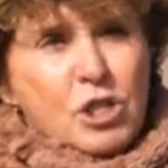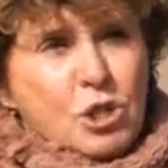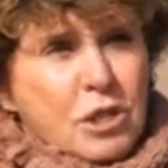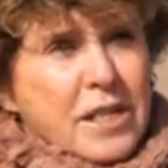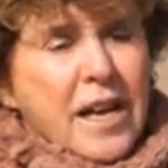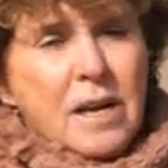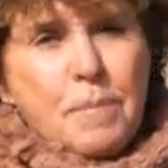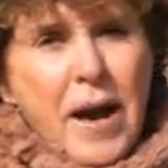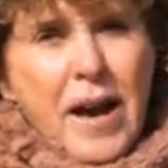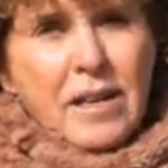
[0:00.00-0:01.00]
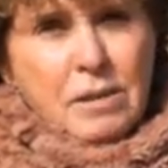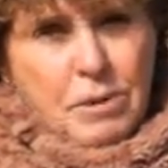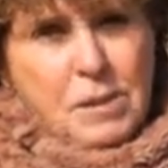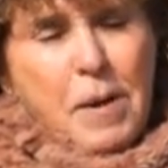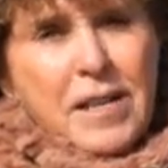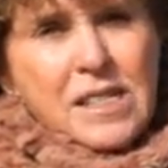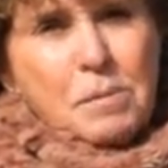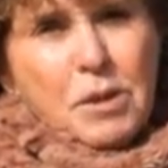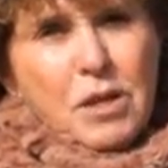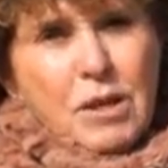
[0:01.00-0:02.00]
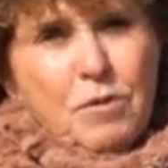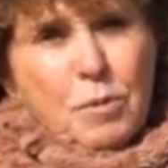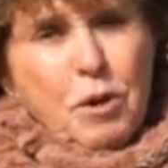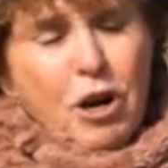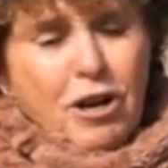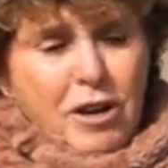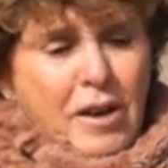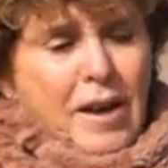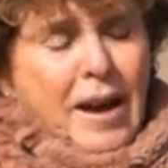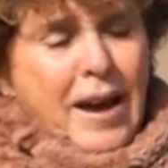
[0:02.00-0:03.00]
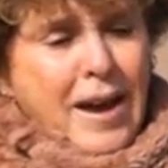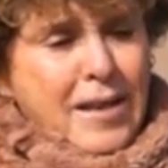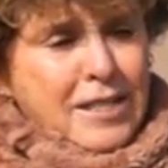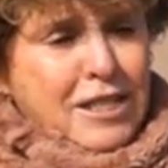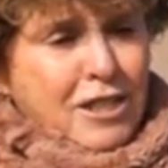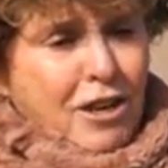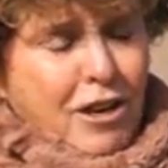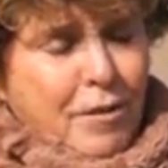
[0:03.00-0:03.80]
should take back the responsibility for the park. And